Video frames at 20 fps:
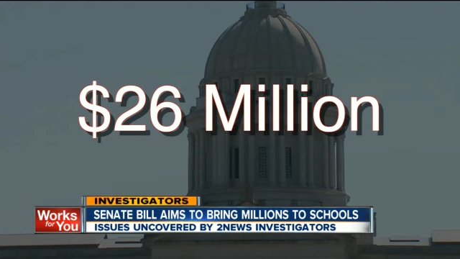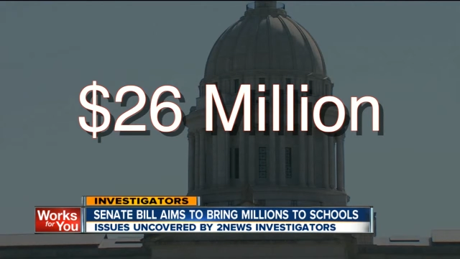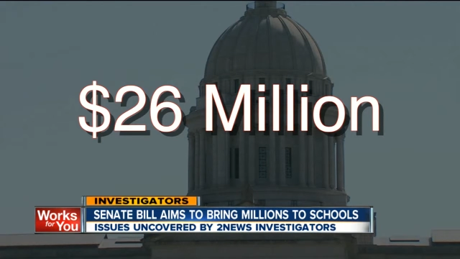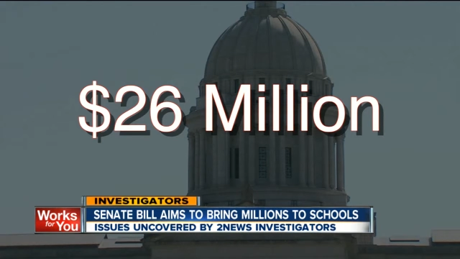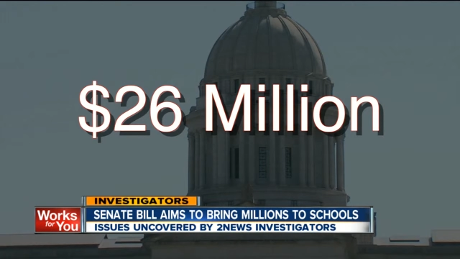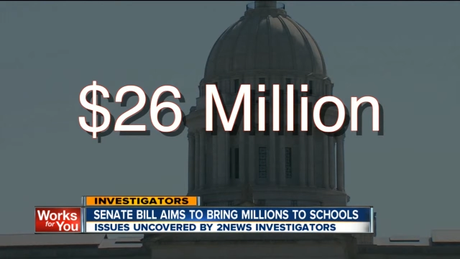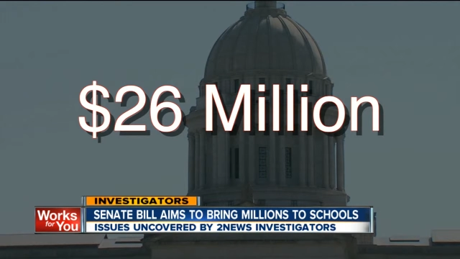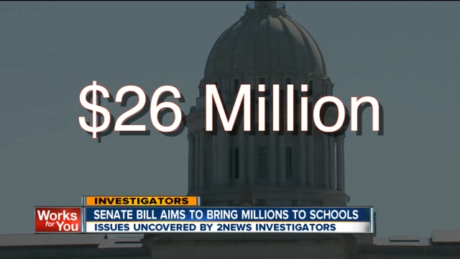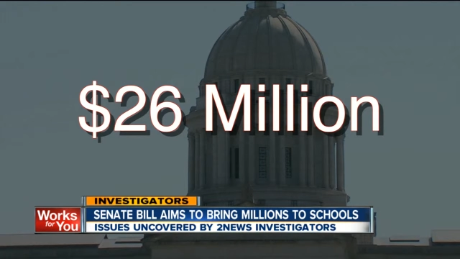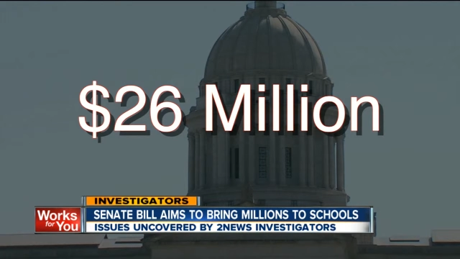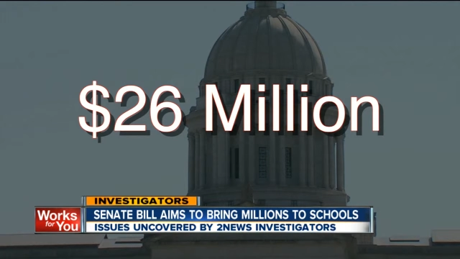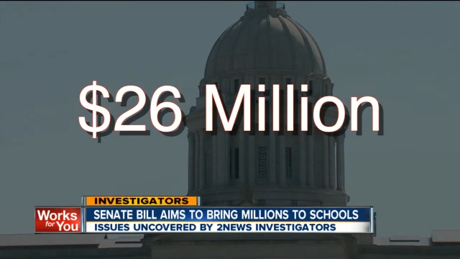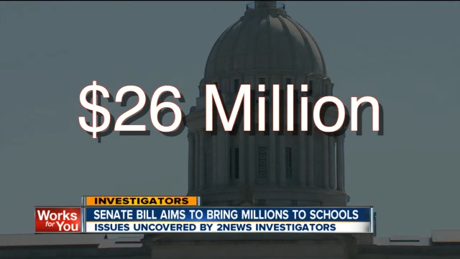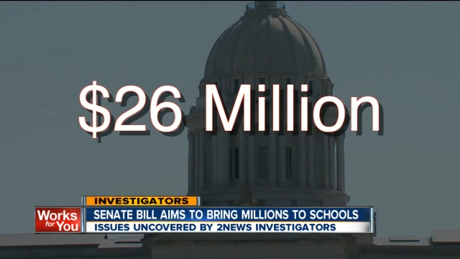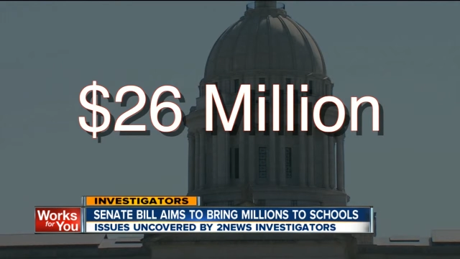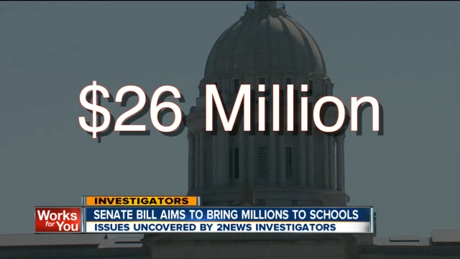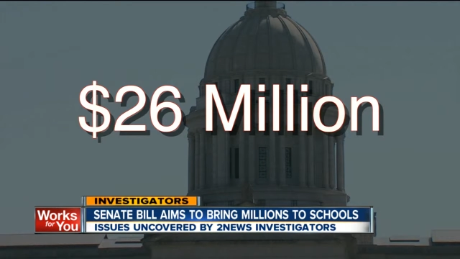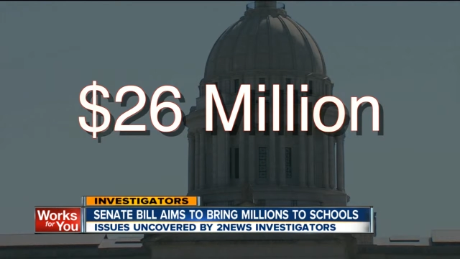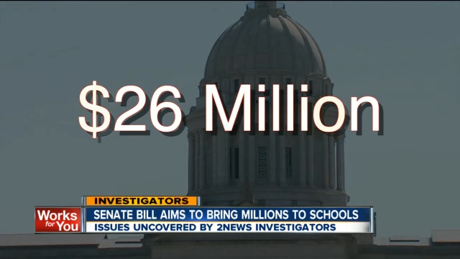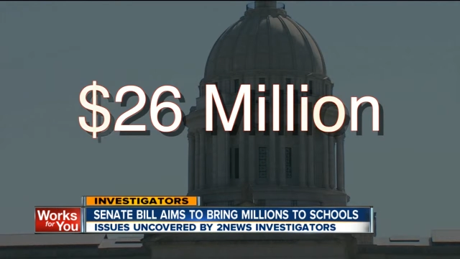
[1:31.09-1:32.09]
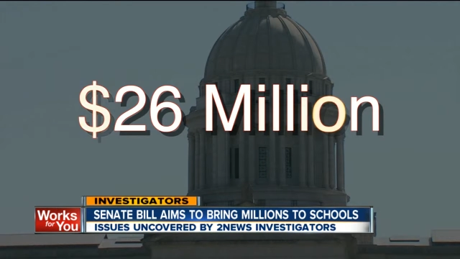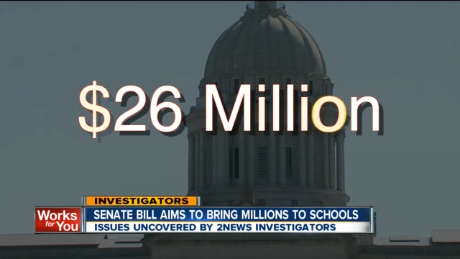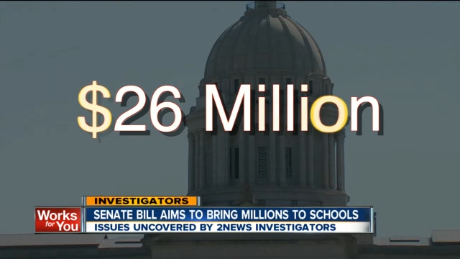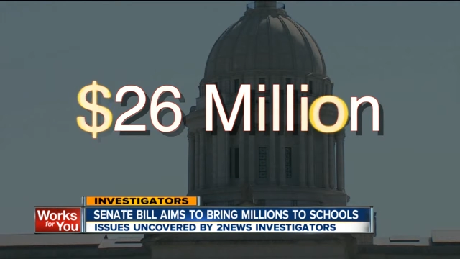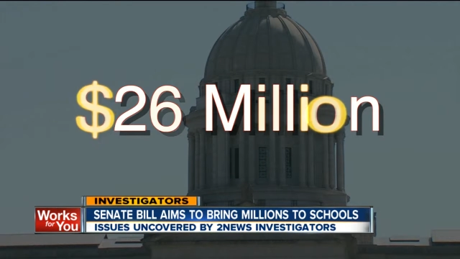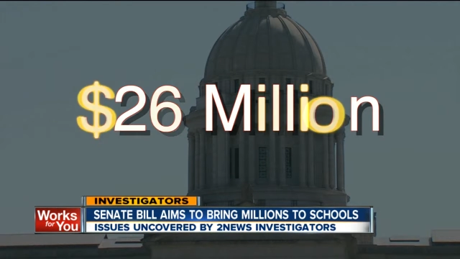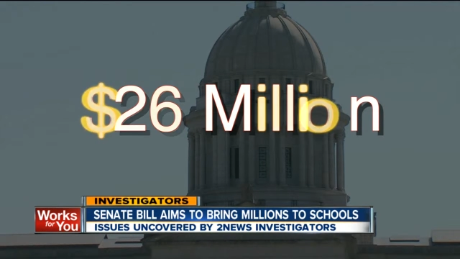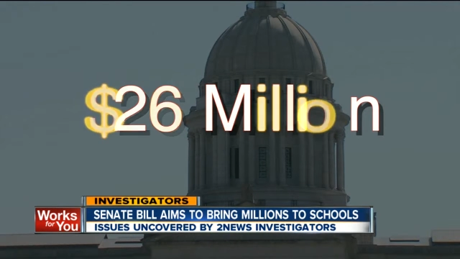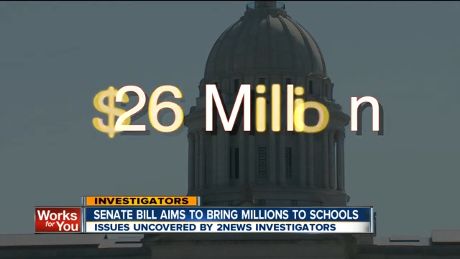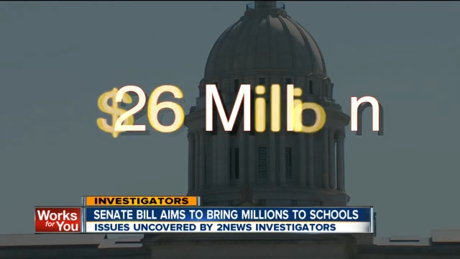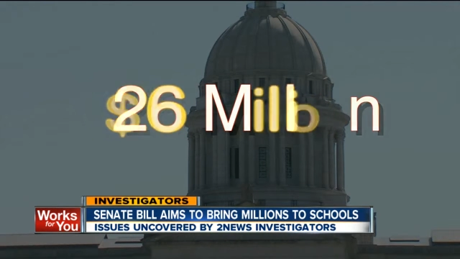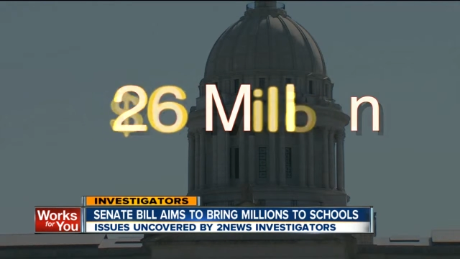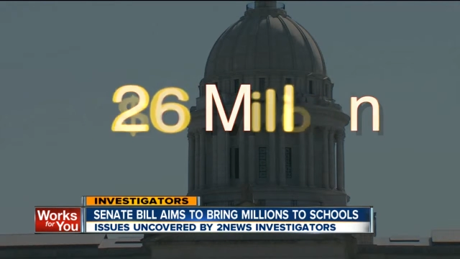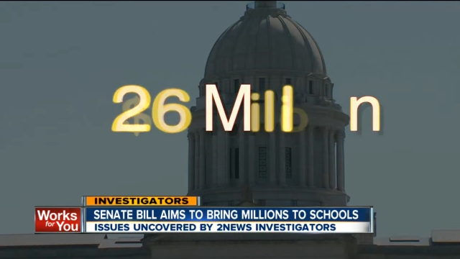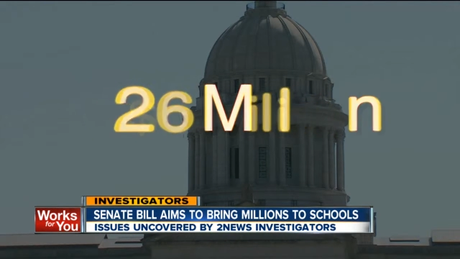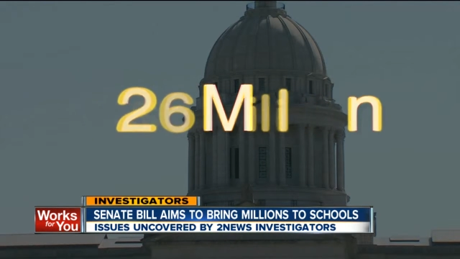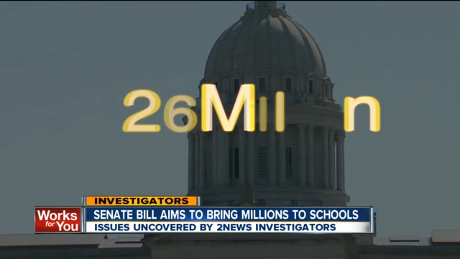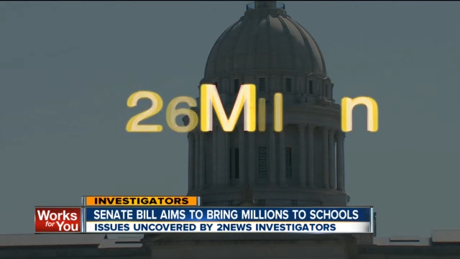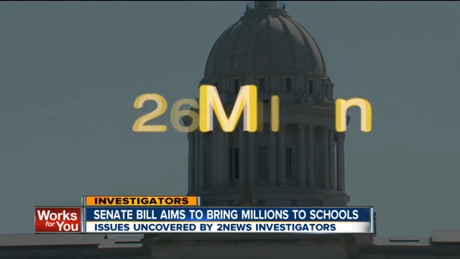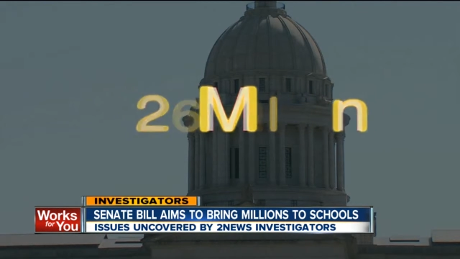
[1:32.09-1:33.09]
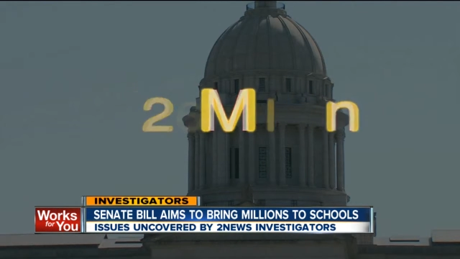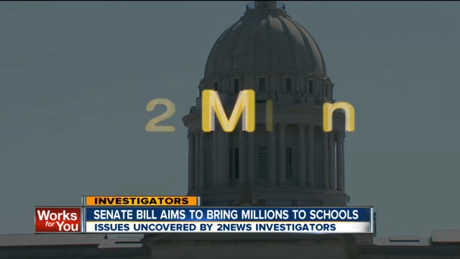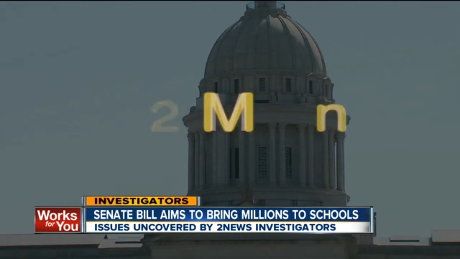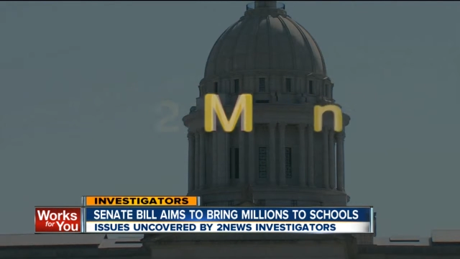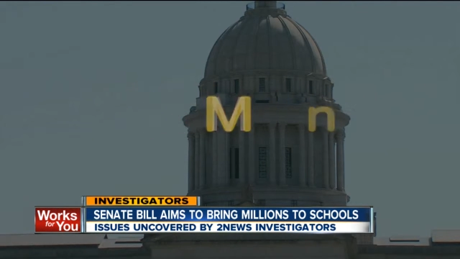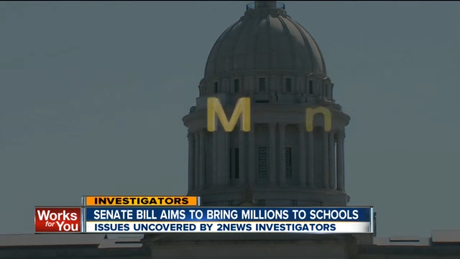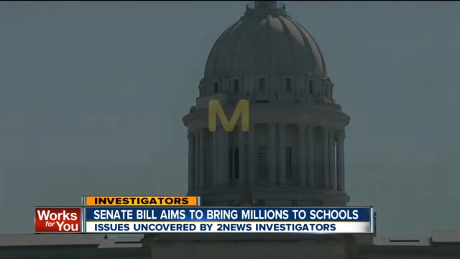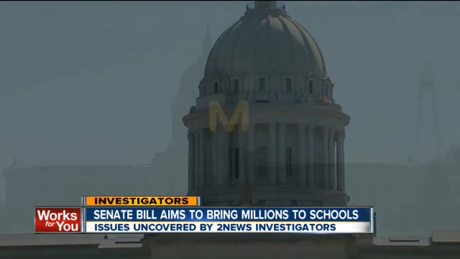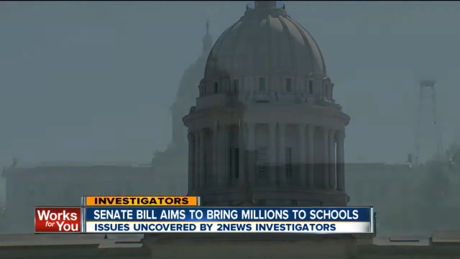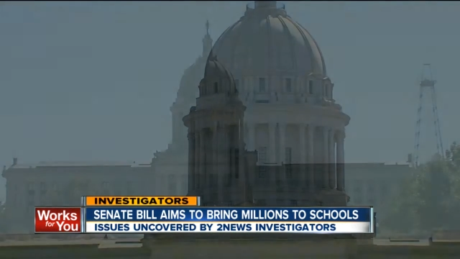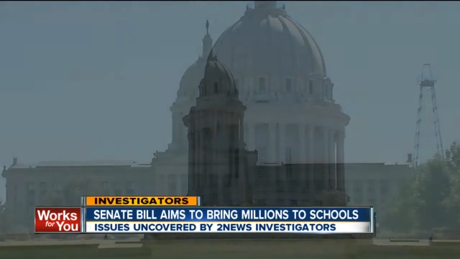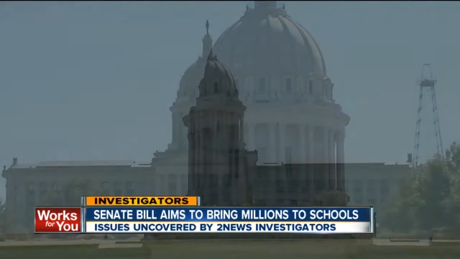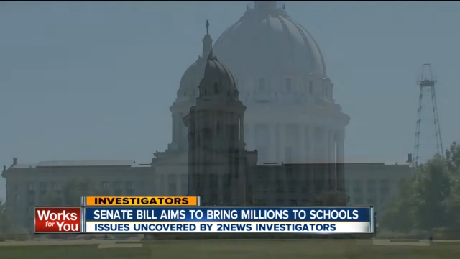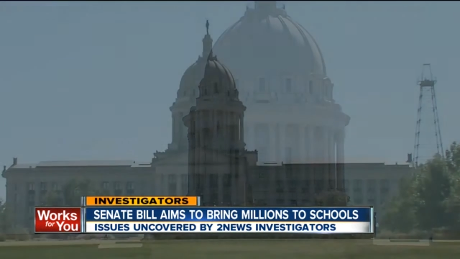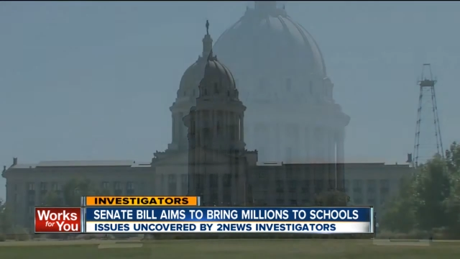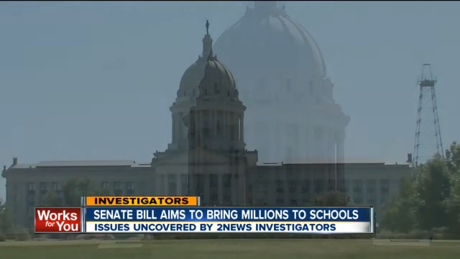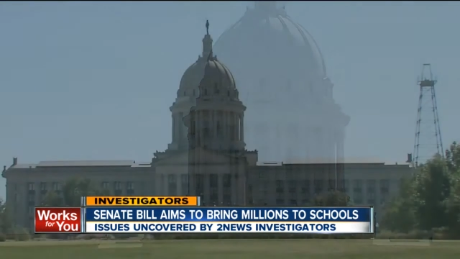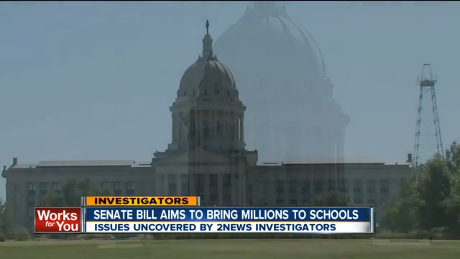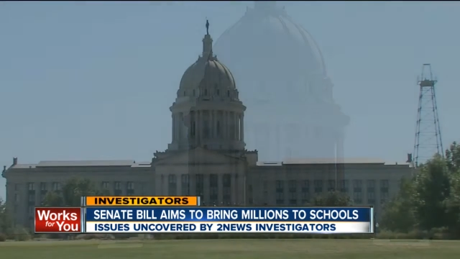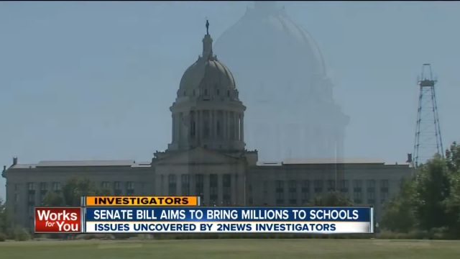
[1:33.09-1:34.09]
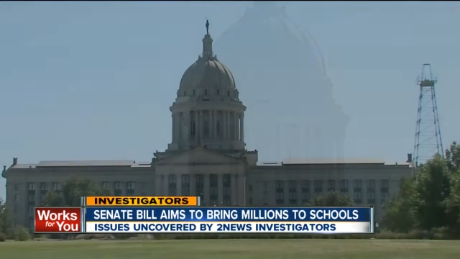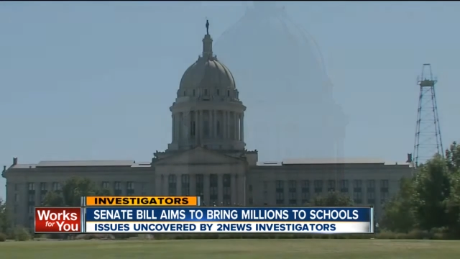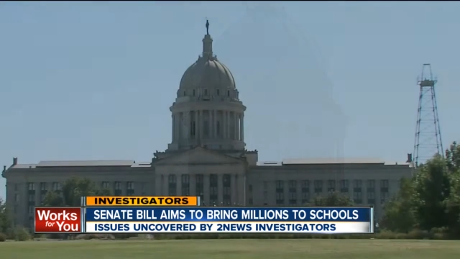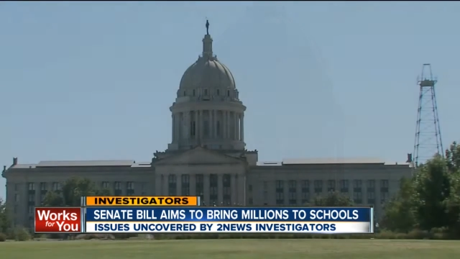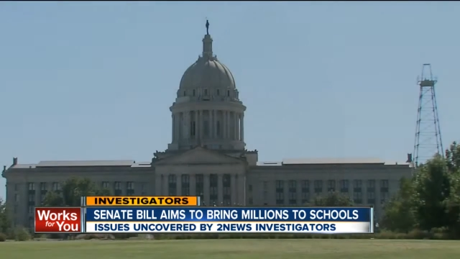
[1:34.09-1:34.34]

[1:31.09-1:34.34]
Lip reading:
(no speaker visible)